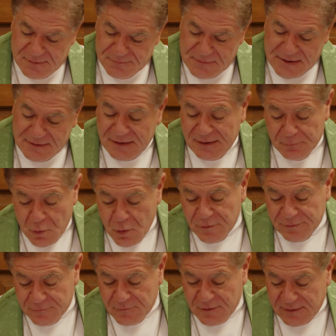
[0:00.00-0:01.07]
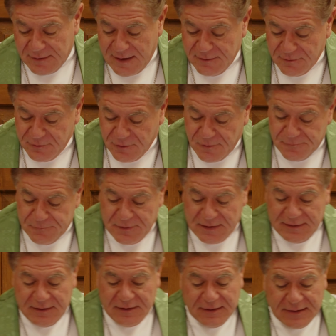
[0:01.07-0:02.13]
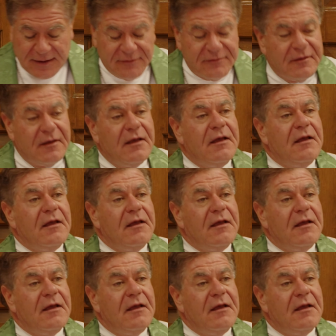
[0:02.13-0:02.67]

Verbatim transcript: May need more than one. I don't know. But in any case,